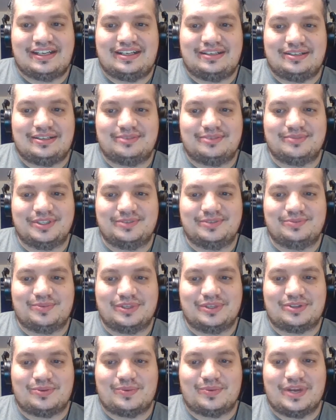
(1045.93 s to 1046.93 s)
I mean,
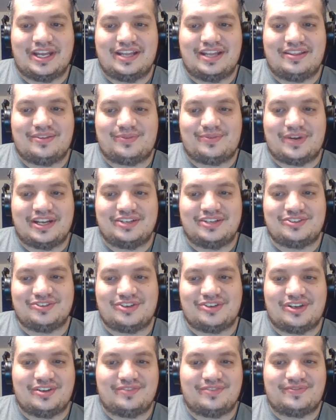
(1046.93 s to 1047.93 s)
with the way the Ranger
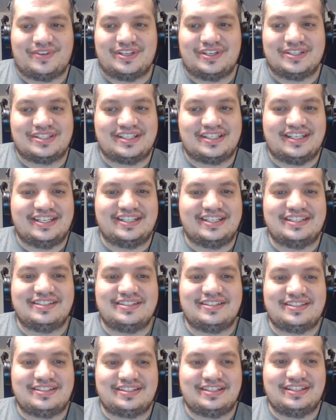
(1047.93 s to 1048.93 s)
offense
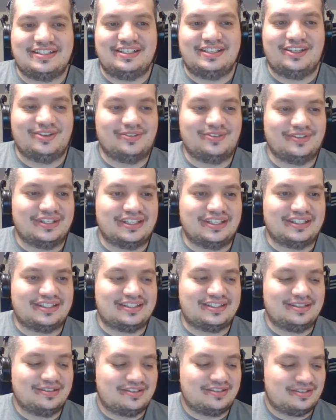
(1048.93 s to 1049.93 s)
is, you know, it
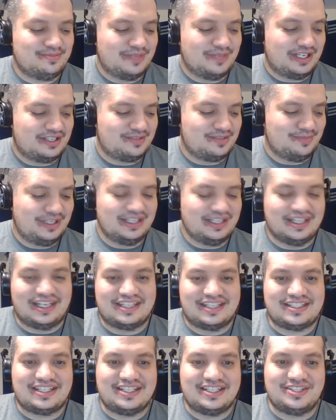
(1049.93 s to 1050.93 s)
makes me
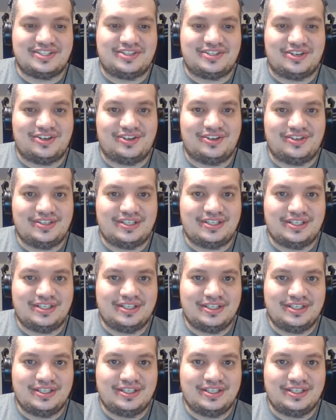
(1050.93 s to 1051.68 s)
less concerned.